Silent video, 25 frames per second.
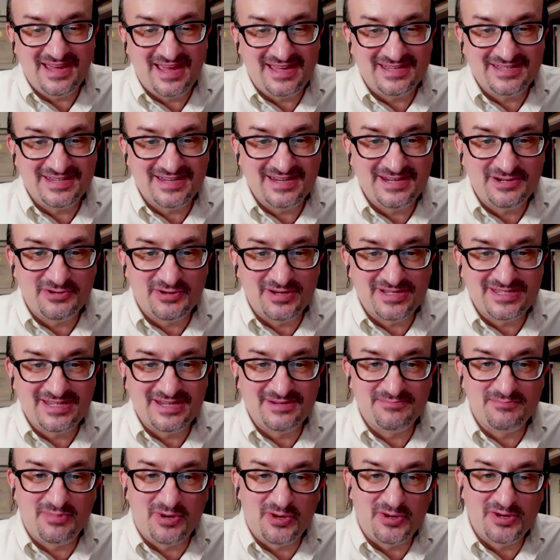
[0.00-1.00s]
has an interest
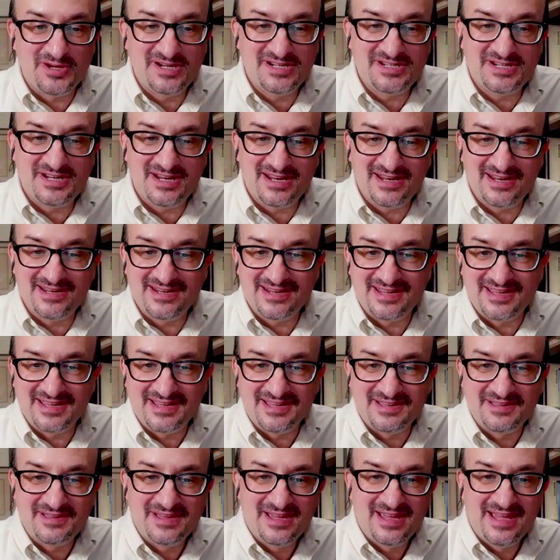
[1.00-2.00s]
in Polish, and
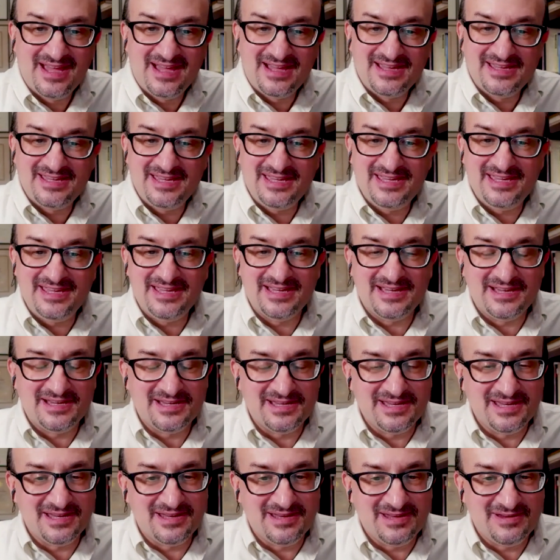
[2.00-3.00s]
he
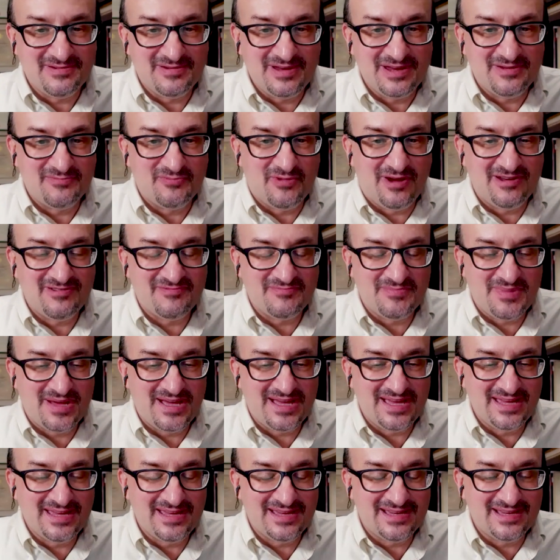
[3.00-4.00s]
in, in, one of
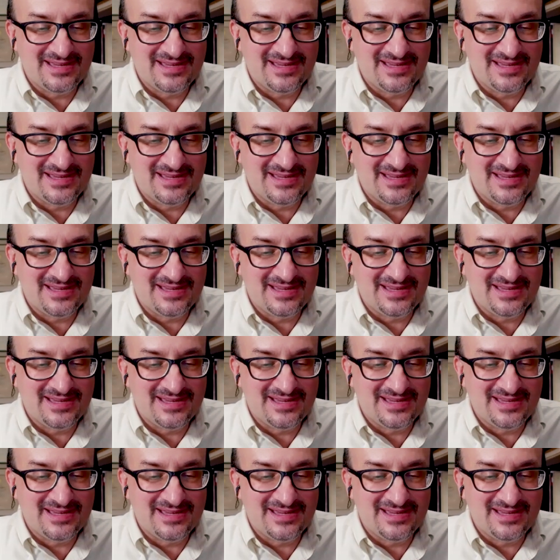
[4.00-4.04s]
my